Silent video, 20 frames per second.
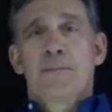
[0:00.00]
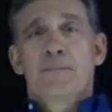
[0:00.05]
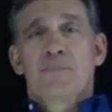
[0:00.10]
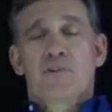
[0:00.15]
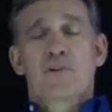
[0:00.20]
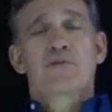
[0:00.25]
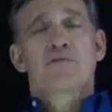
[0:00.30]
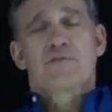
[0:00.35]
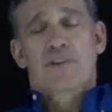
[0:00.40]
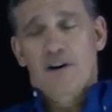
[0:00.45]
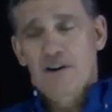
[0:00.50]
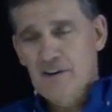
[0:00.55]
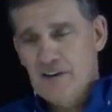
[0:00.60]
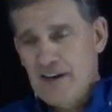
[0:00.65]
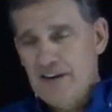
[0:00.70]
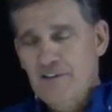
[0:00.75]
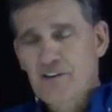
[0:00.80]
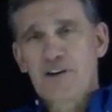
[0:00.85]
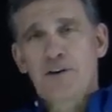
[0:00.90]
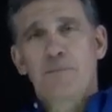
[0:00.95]
there's very
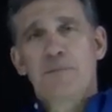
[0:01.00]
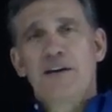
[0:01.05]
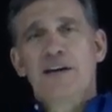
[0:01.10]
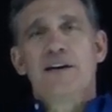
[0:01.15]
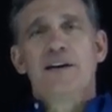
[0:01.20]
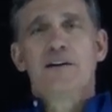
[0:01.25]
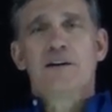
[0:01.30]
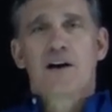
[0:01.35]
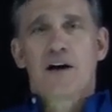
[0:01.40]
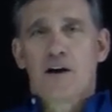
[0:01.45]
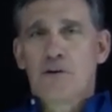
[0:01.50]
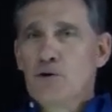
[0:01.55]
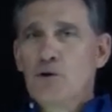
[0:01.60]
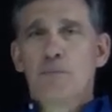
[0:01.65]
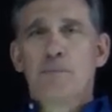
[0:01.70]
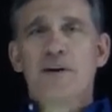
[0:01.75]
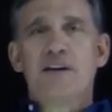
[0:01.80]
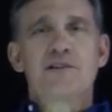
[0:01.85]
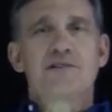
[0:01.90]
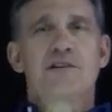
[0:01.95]
likely to be a
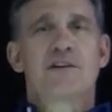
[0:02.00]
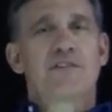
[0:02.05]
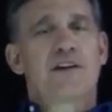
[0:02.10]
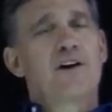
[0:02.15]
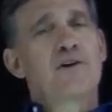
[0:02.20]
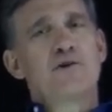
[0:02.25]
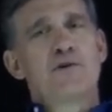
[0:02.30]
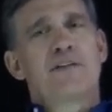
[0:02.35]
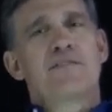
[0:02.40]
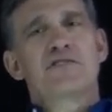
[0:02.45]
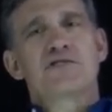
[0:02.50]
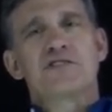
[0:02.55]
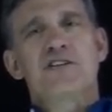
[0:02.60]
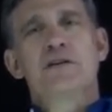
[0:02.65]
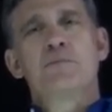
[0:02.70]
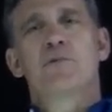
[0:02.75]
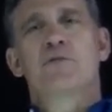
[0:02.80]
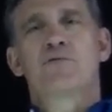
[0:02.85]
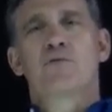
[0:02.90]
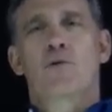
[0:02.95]
new piece in there you haven't
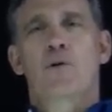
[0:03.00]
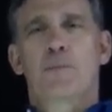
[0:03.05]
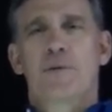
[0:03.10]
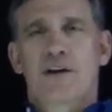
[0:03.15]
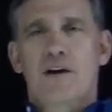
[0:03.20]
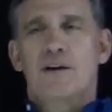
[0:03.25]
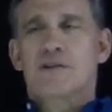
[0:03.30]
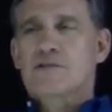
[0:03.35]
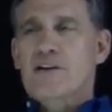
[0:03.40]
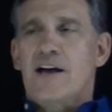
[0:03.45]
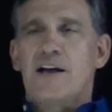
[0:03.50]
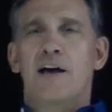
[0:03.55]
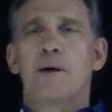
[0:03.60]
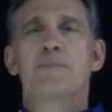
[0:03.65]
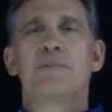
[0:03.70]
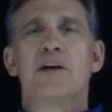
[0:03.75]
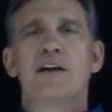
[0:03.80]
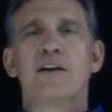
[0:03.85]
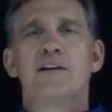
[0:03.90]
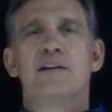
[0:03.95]
seen before, because I
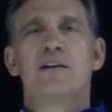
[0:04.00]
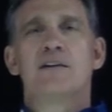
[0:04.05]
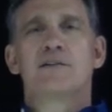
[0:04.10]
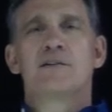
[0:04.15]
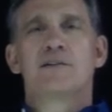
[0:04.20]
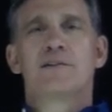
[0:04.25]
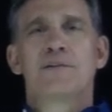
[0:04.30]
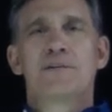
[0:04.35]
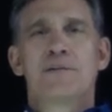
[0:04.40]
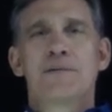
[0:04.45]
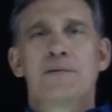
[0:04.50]
updated it,